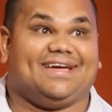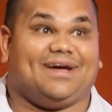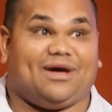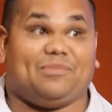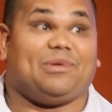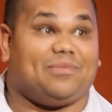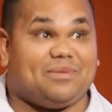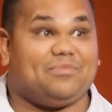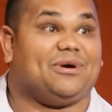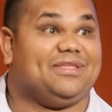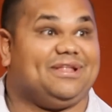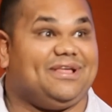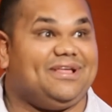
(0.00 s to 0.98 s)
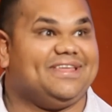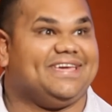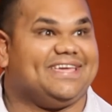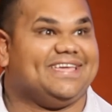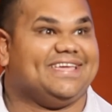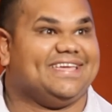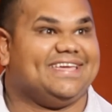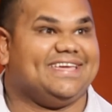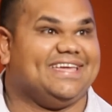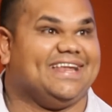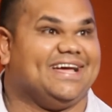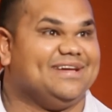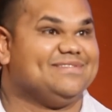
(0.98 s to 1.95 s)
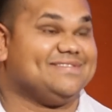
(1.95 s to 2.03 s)
I'd probably buy the lolly, you
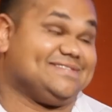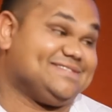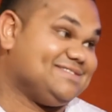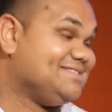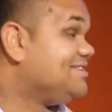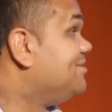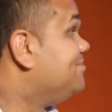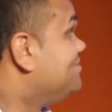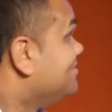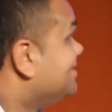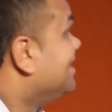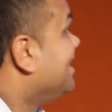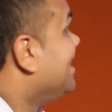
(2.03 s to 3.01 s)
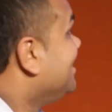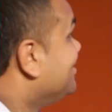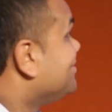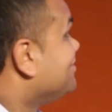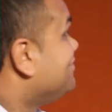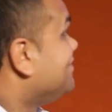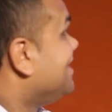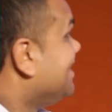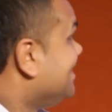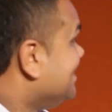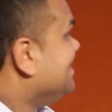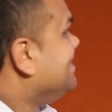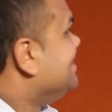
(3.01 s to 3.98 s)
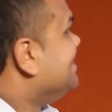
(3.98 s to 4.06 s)
know, because I'm, you know, looking for that
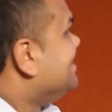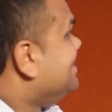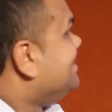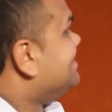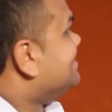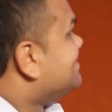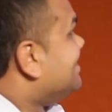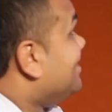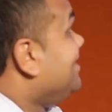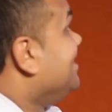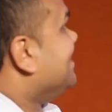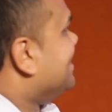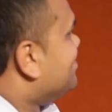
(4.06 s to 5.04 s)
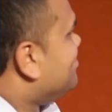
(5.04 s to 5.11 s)
lolly.